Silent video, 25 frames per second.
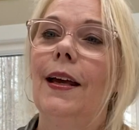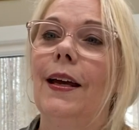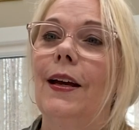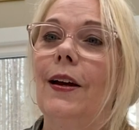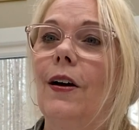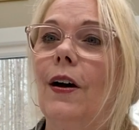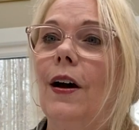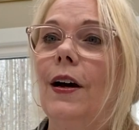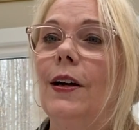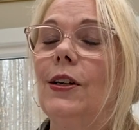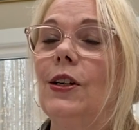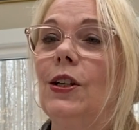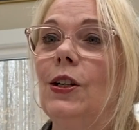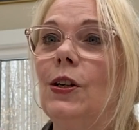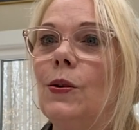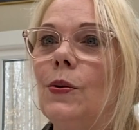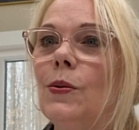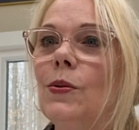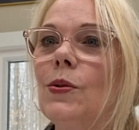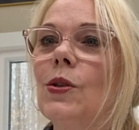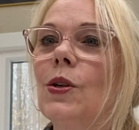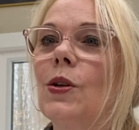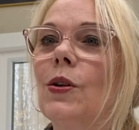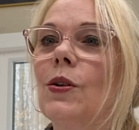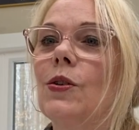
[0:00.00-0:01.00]
And God
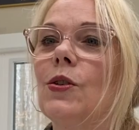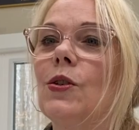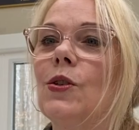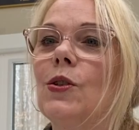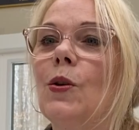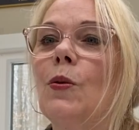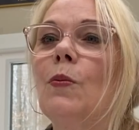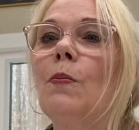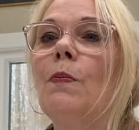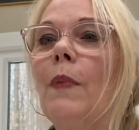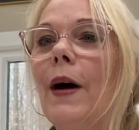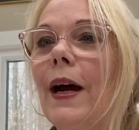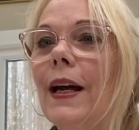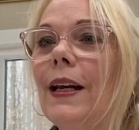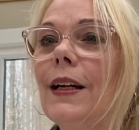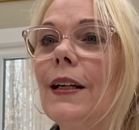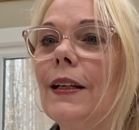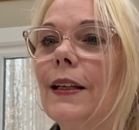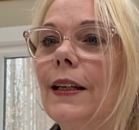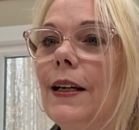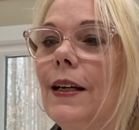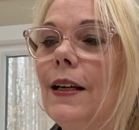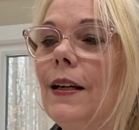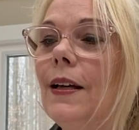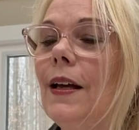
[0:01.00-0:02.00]
used her so
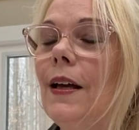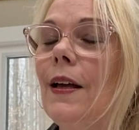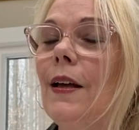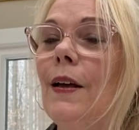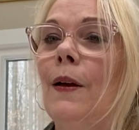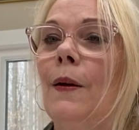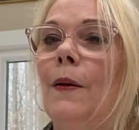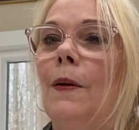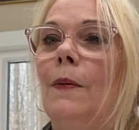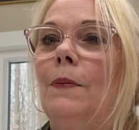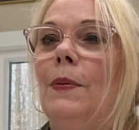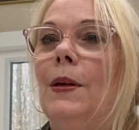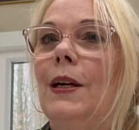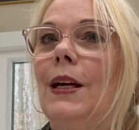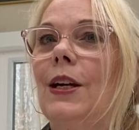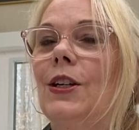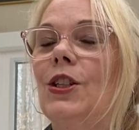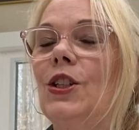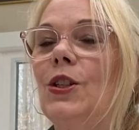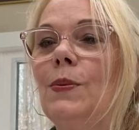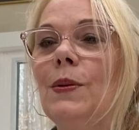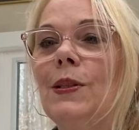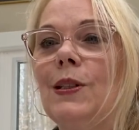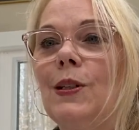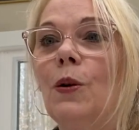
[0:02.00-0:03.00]
mightily
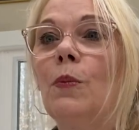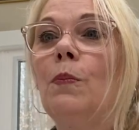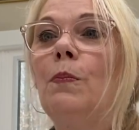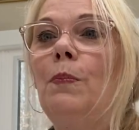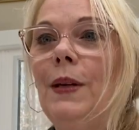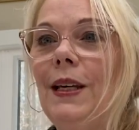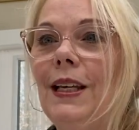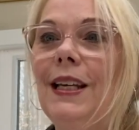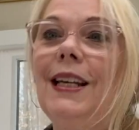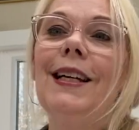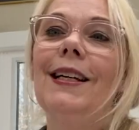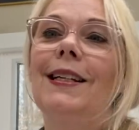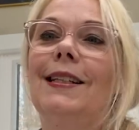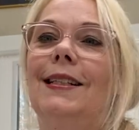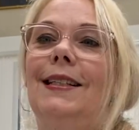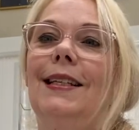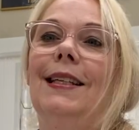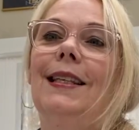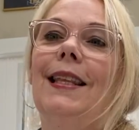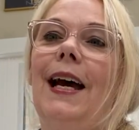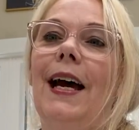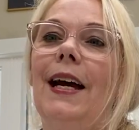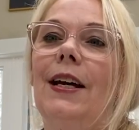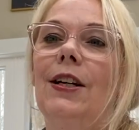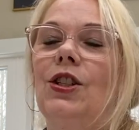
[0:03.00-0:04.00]
because she was obedient
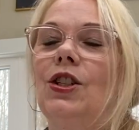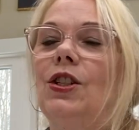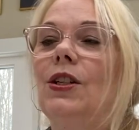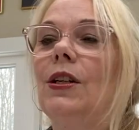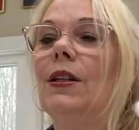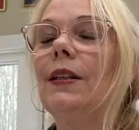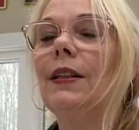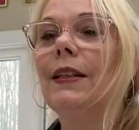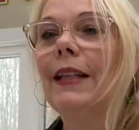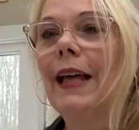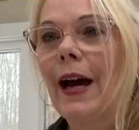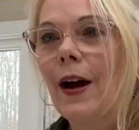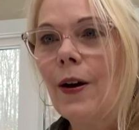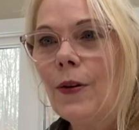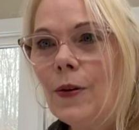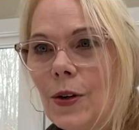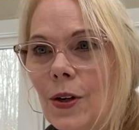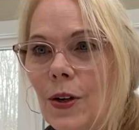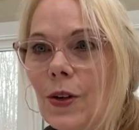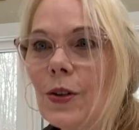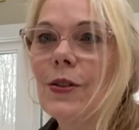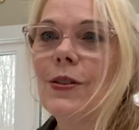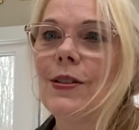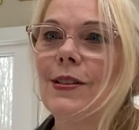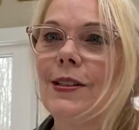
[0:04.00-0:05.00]
to that. She allowed
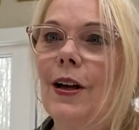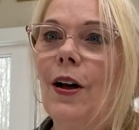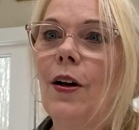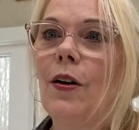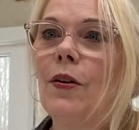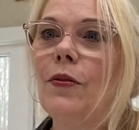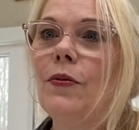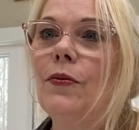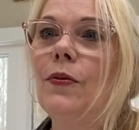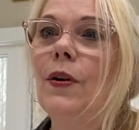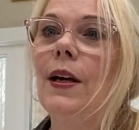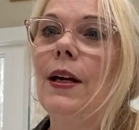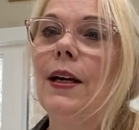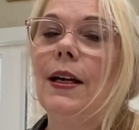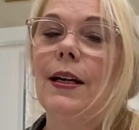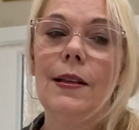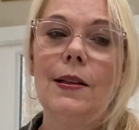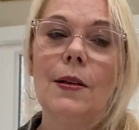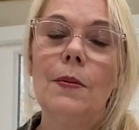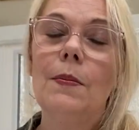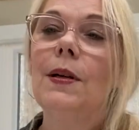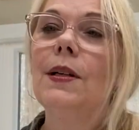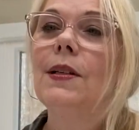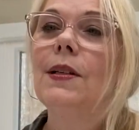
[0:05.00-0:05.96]
herself in the